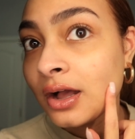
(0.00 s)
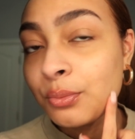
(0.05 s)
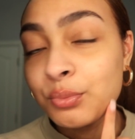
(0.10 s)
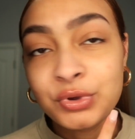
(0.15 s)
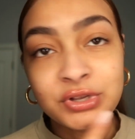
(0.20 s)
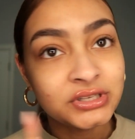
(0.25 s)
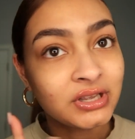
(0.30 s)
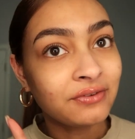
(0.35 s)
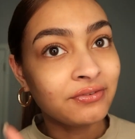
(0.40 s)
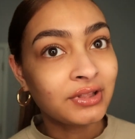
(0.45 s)

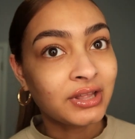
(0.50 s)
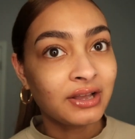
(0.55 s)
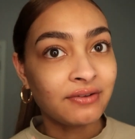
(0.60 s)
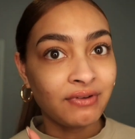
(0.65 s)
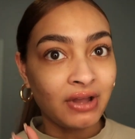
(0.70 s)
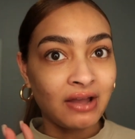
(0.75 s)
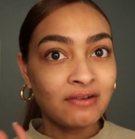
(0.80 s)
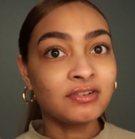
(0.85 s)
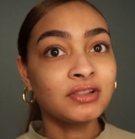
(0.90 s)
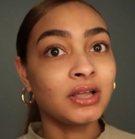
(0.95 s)
Because I feel like if
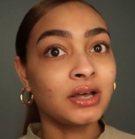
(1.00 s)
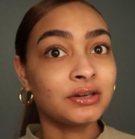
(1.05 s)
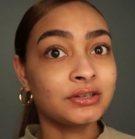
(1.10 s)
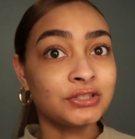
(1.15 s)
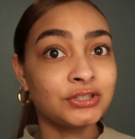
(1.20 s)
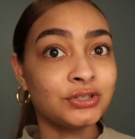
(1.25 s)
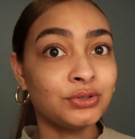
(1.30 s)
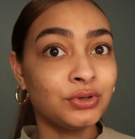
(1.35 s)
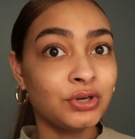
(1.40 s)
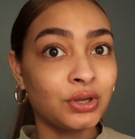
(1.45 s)
I have a lot of
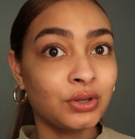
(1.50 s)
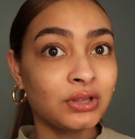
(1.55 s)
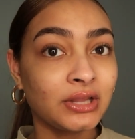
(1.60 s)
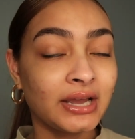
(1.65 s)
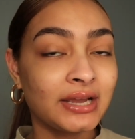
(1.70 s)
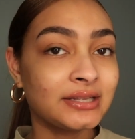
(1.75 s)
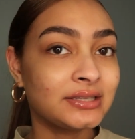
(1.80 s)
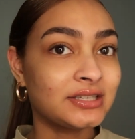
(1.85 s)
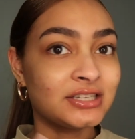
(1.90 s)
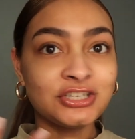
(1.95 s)
studio
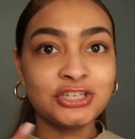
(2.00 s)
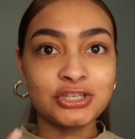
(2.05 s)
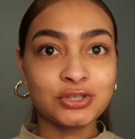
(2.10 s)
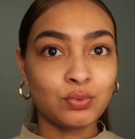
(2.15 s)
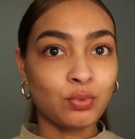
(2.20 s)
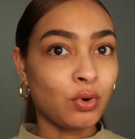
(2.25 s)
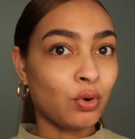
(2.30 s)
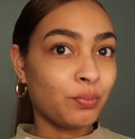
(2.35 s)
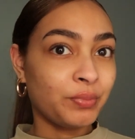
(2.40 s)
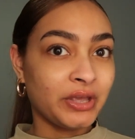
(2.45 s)
lights, it just
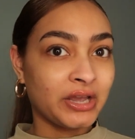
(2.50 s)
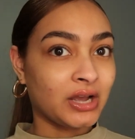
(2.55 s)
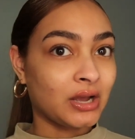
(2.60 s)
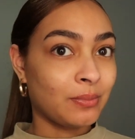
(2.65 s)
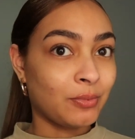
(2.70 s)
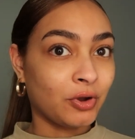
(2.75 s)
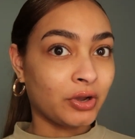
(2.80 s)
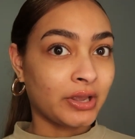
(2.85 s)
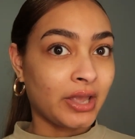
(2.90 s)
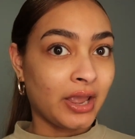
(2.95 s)
won't pick
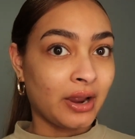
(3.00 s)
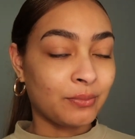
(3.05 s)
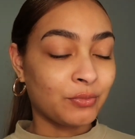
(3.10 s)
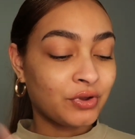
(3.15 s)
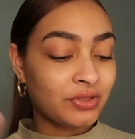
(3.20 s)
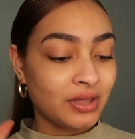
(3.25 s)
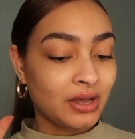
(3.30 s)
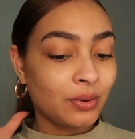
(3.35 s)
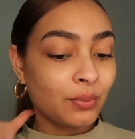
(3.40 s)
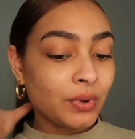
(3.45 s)
up on camera
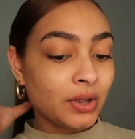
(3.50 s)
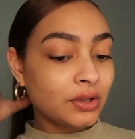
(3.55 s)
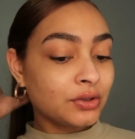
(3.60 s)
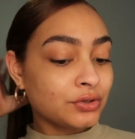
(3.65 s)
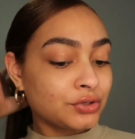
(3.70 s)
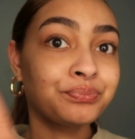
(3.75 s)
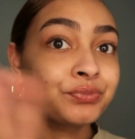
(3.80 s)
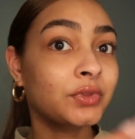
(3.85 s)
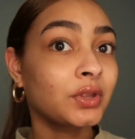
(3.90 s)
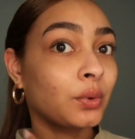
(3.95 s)
that well.
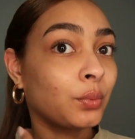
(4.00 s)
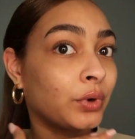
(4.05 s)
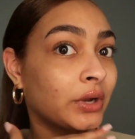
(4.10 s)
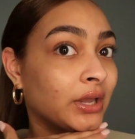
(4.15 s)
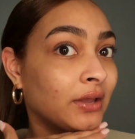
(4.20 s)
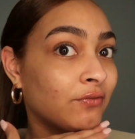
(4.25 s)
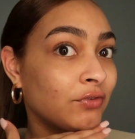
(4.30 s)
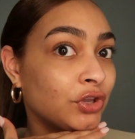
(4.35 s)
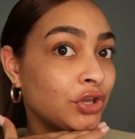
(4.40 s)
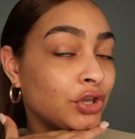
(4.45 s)
We're
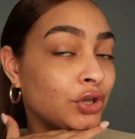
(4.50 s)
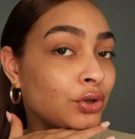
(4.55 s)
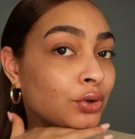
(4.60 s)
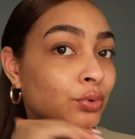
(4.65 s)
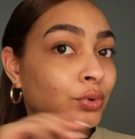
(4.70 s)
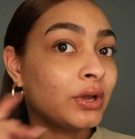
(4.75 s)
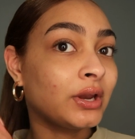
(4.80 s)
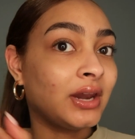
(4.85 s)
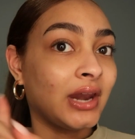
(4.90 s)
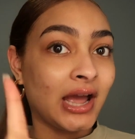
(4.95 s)
giving
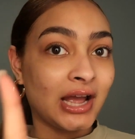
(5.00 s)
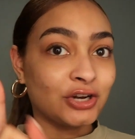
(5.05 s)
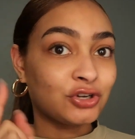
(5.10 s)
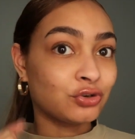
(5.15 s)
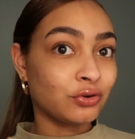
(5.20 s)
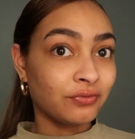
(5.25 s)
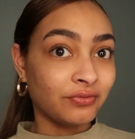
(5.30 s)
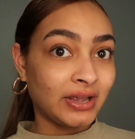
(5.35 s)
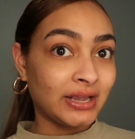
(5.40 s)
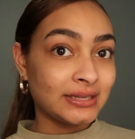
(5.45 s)
you
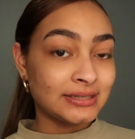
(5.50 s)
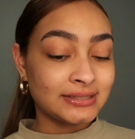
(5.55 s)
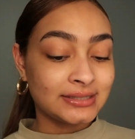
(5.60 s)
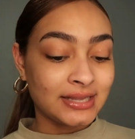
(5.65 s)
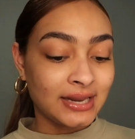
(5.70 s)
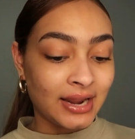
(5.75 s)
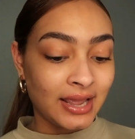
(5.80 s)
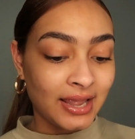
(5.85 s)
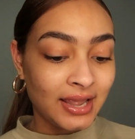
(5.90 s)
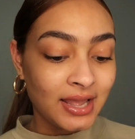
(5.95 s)
natural face
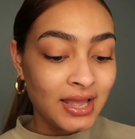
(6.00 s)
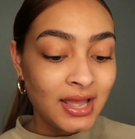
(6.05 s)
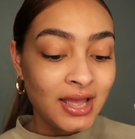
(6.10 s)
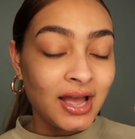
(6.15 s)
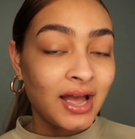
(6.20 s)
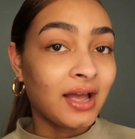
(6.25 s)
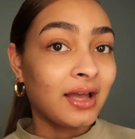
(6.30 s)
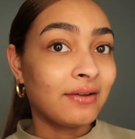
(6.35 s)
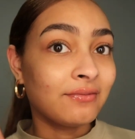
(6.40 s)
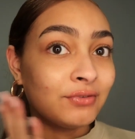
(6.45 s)
today.
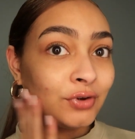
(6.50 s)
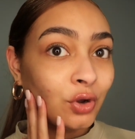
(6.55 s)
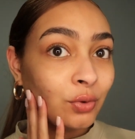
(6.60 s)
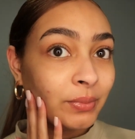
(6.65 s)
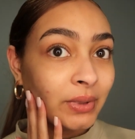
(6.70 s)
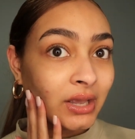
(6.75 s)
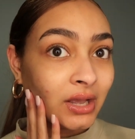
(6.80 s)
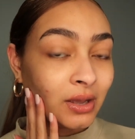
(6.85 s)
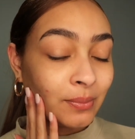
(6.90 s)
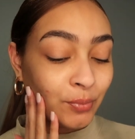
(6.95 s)
I have no
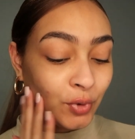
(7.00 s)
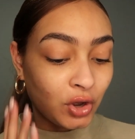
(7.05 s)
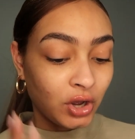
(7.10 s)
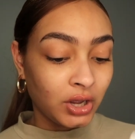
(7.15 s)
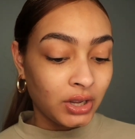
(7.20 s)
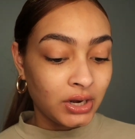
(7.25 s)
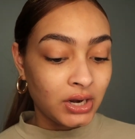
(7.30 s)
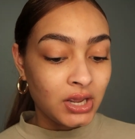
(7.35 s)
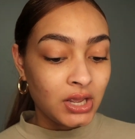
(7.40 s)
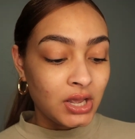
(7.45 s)
makeup
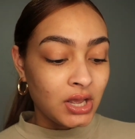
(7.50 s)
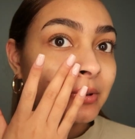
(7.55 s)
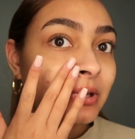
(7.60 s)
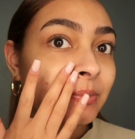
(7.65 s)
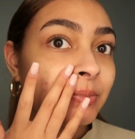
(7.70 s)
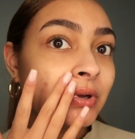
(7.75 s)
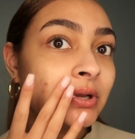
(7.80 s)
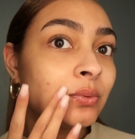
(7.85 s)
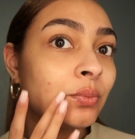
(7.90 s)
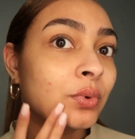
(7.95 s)
on. I'm going
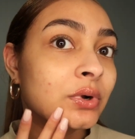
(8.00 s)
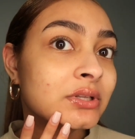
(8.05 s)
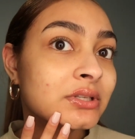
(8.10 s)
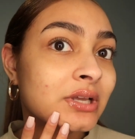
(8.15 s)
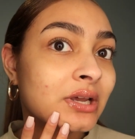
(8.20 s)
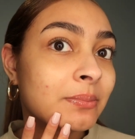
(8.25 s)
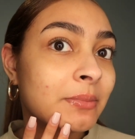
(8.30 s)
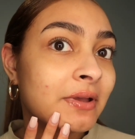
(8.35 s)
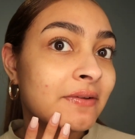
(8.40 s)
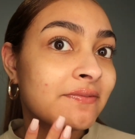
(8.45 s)
to put one
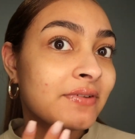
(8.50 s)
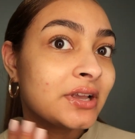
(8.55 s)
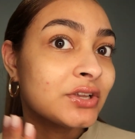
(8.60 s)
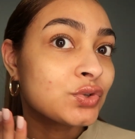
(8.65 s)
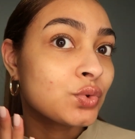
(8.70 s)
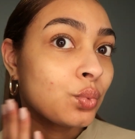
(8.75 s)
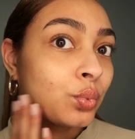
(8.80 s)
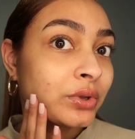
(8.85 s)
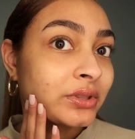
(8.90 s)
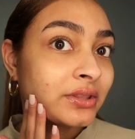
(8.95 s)
side of my face
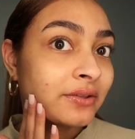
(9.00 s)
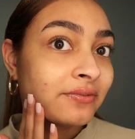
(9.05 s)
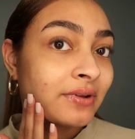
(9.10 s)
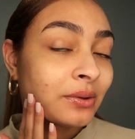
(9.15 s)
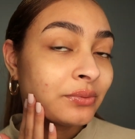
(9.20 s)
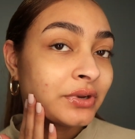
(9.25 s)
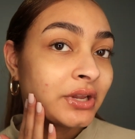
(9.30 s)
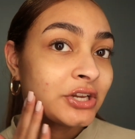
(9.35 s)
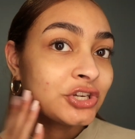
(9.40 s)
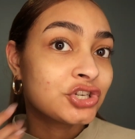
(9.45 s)
with the
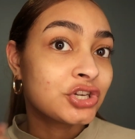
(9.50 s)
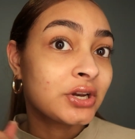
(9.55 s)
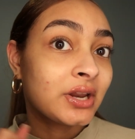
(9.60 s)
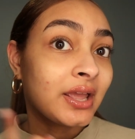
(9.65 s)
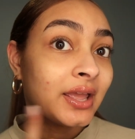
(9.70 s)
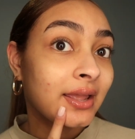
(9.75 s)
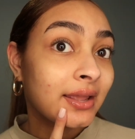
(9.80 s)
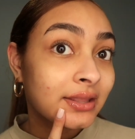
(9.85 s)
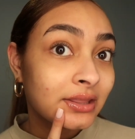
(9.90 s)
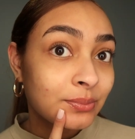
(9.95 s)
foundation
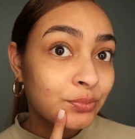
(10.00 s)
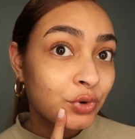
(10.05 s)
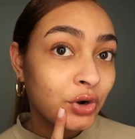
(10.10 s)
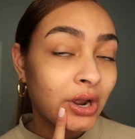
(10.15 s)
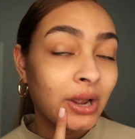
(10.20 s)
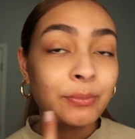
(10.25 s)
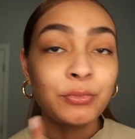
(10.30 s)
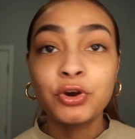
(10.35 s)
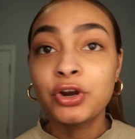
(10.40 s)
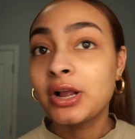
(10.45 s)
and the
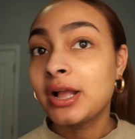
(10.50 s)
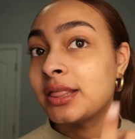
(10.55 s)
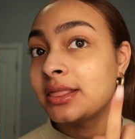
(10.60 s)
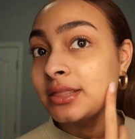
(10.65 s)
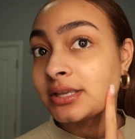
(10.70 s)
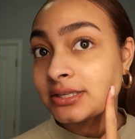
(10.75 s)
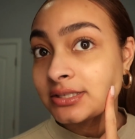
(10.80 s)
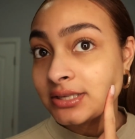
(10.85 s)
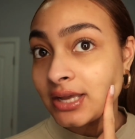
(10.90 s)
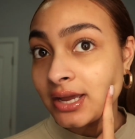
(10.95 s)
primer, and
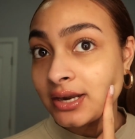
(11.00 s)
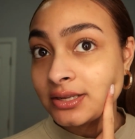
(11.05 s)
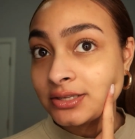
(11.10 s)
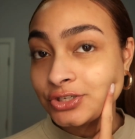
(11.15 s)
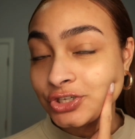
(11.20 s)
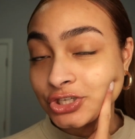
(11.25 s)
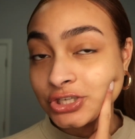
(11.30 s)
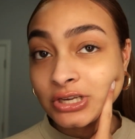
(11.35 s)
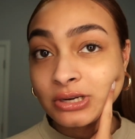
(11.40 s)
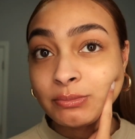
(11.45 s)
this side is
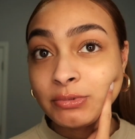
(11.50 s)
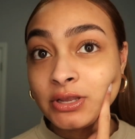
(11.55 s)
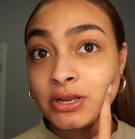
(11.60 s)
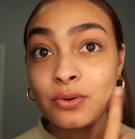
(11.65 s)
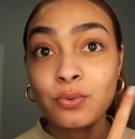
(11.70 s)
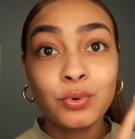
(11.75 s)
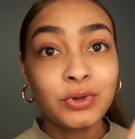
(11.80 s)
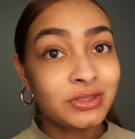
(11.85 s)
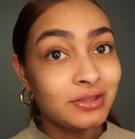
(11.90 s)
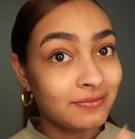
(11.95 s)
just going to be
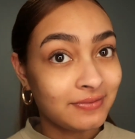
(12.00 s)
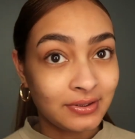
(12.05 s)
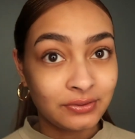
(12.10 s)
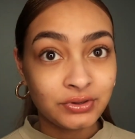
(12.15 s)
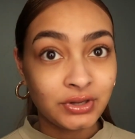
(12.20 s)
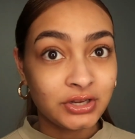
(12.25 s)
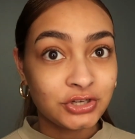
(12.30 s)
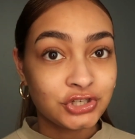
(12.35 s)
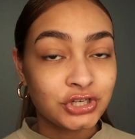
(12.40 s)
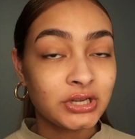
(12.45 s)
with the
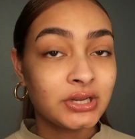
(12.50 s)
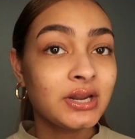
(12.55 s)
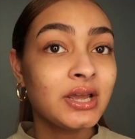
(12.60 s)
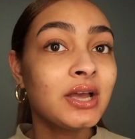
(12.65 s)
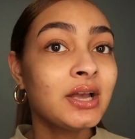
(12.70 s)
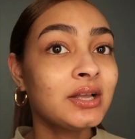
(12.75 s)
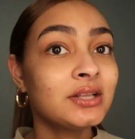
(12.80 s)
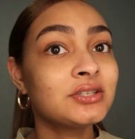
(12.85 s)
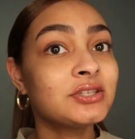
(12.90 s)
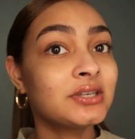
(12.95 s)
foundation,
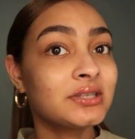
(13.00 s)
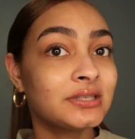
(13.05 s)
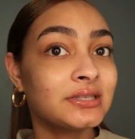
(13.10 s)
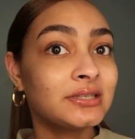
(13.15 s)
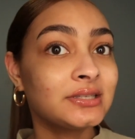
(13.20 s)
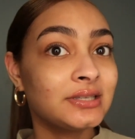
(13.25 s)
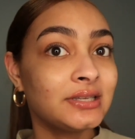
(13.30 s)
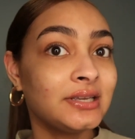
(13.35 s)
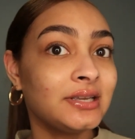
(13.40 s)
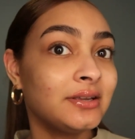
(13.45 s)
just to
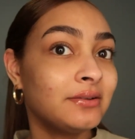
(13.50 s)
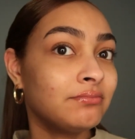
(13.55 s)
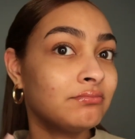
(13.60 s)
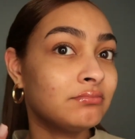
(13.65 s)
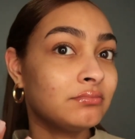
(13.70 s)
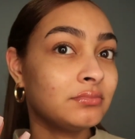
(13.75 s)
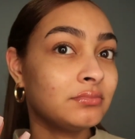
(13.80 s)
see